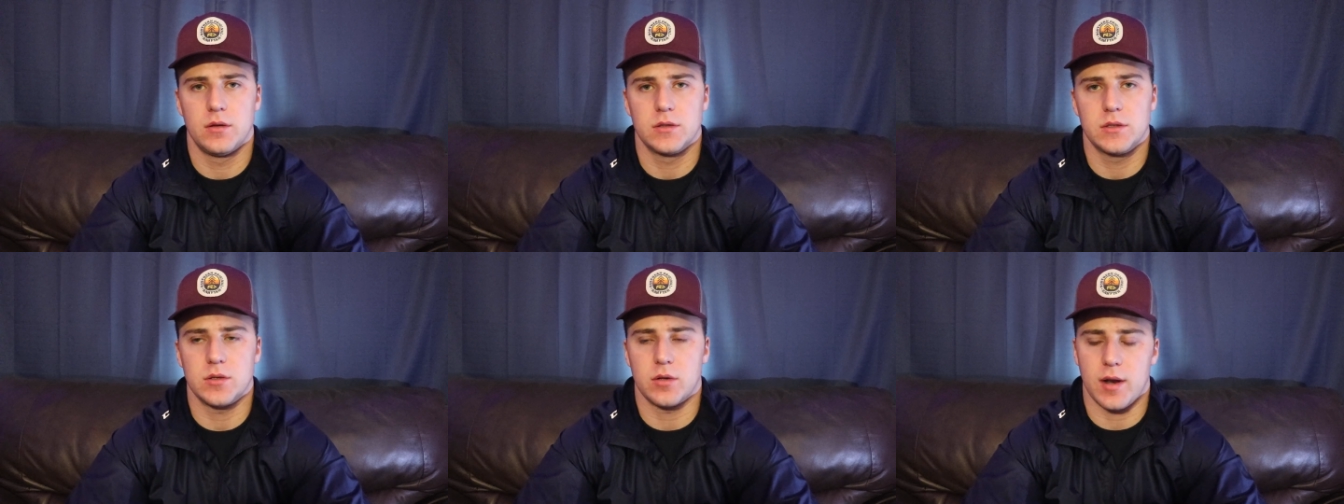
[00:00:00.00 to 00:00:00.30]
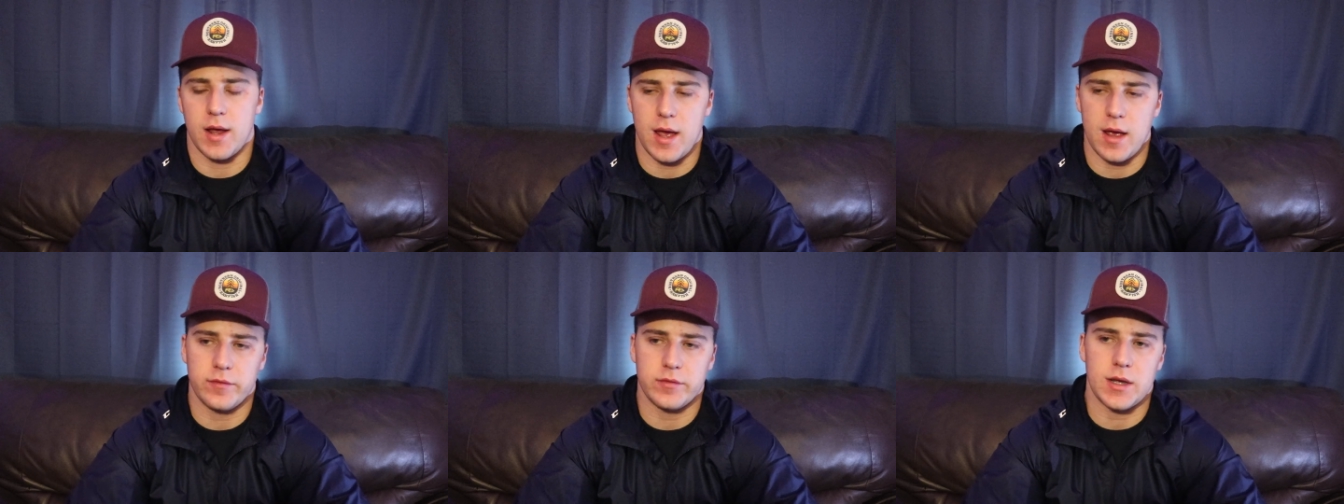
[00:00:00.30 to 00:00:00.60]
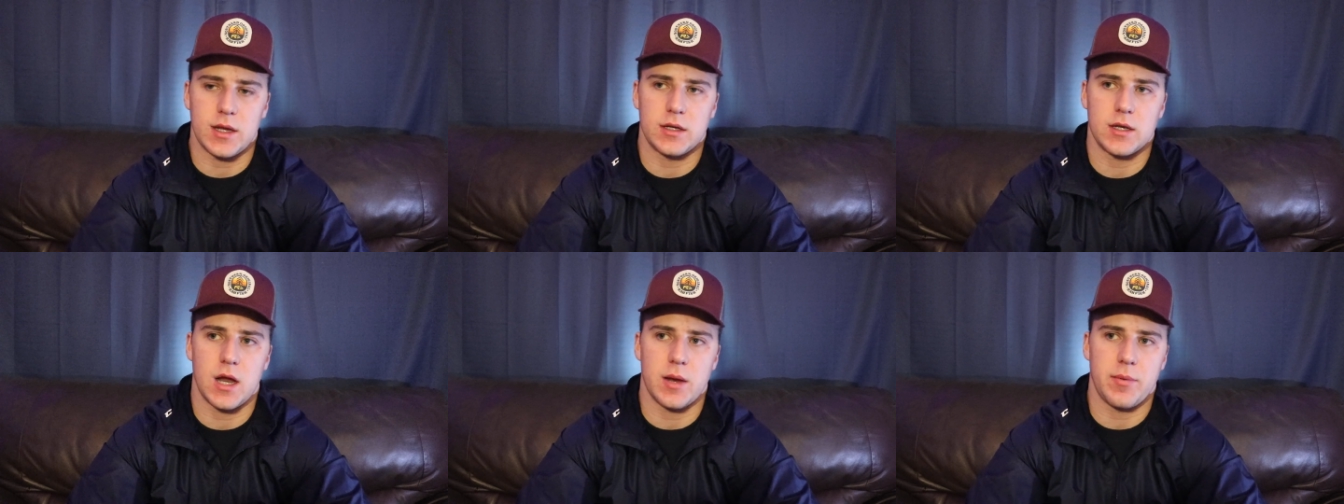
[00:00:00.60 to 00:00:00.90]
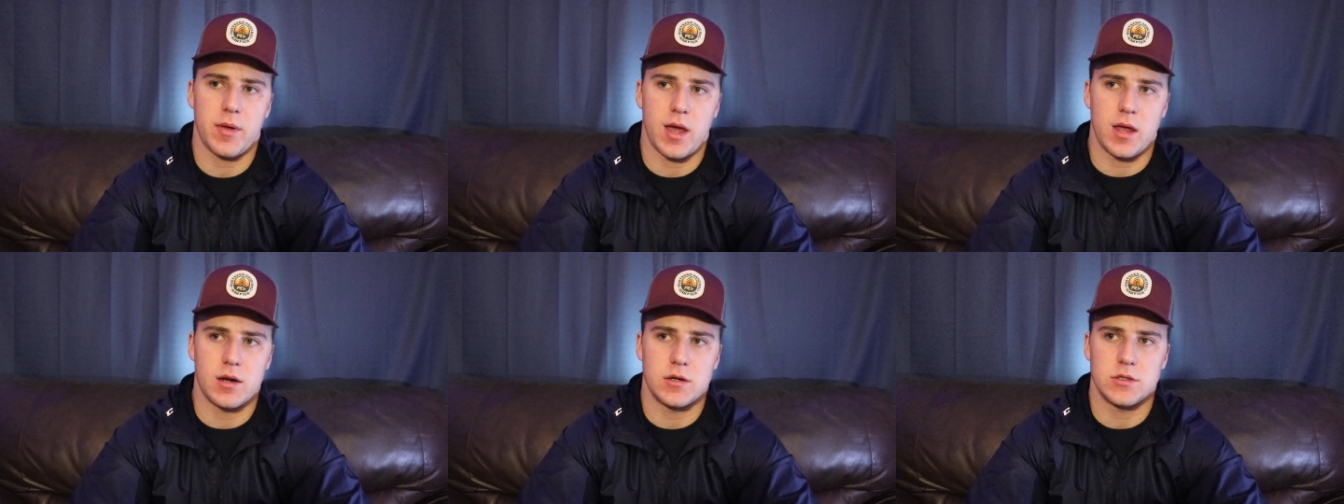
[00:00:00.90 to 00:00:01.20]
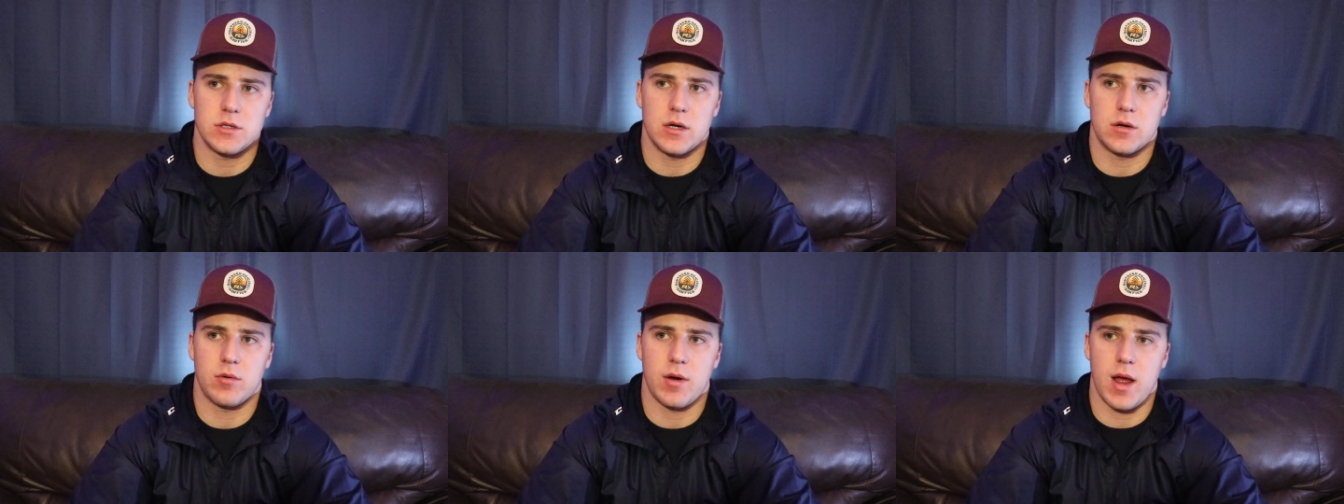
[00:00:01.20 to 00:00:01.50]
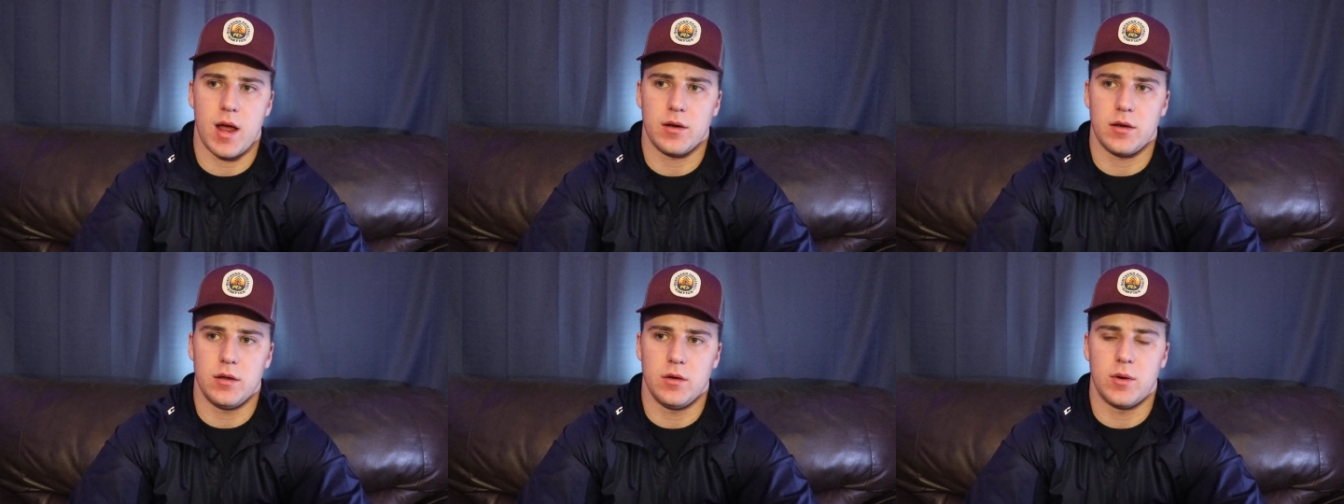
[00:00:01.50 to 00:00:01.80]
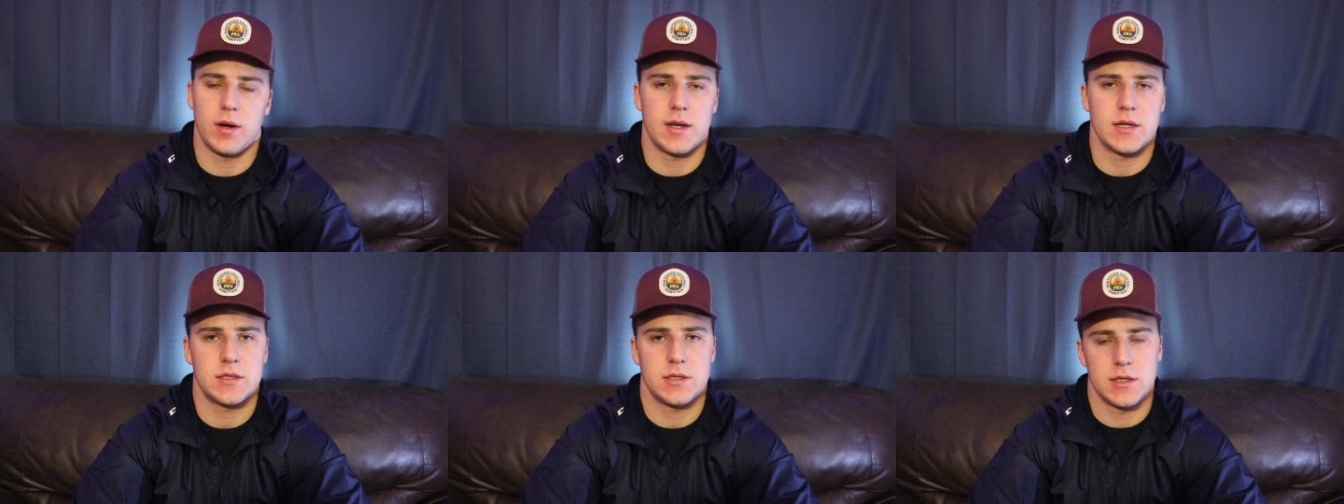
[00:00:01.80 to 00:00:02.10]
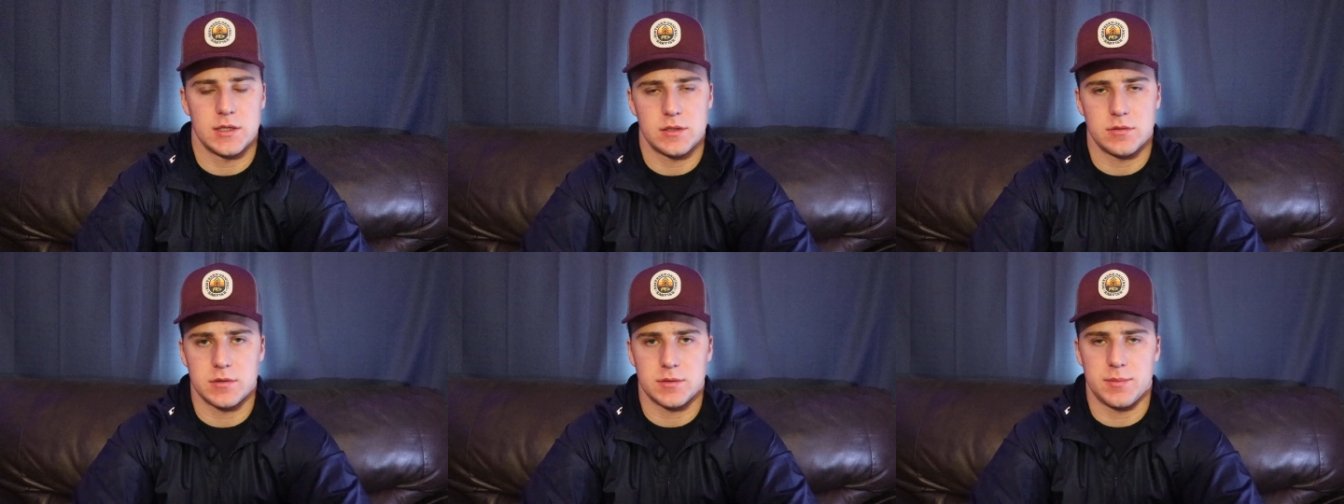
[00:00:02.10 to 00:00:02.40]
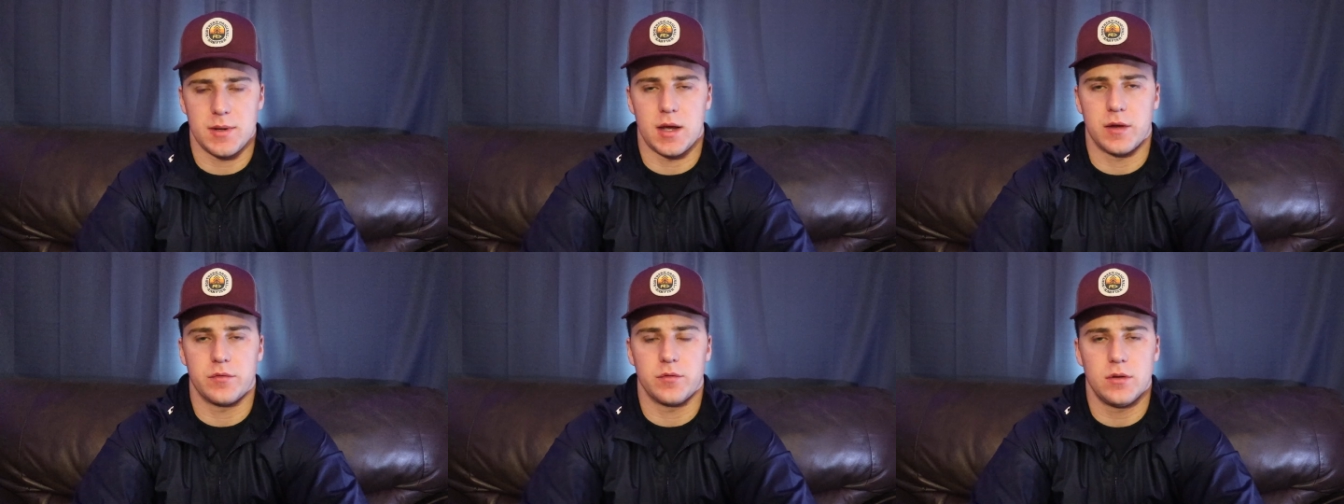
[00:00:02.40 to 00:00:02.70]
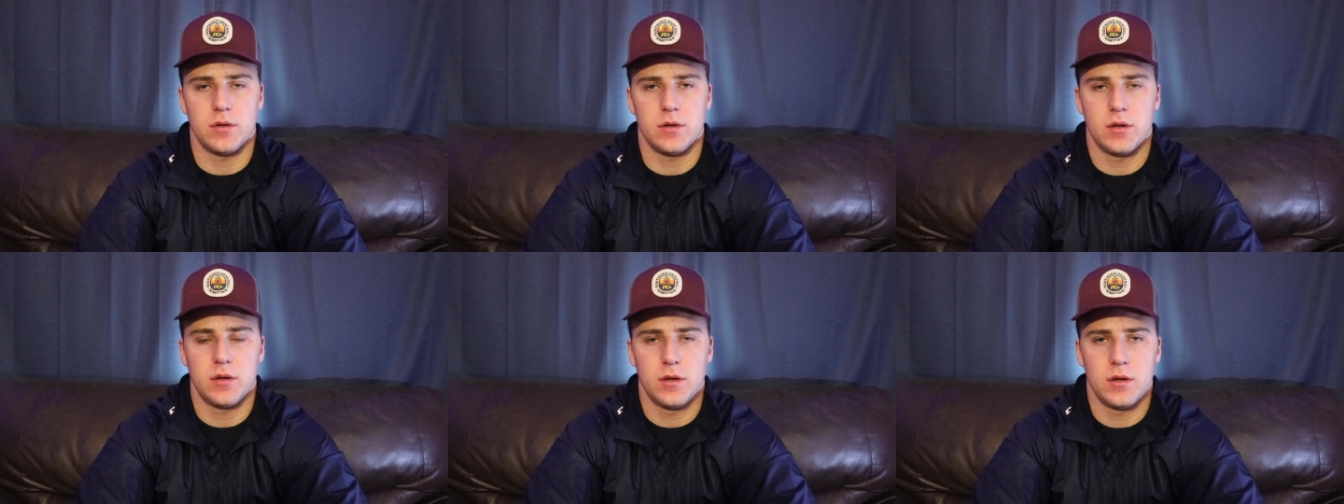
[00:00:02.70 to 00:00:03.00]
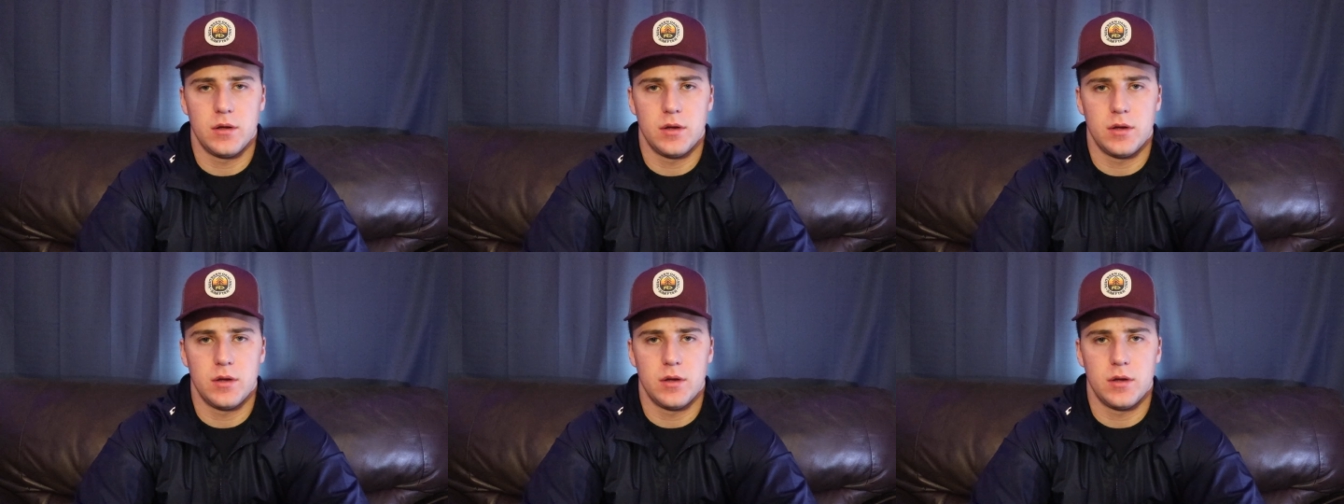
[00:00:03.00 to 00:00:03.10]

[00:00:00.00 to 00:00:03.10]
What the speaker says: So to have that type of energy around you, and it's disrespectful,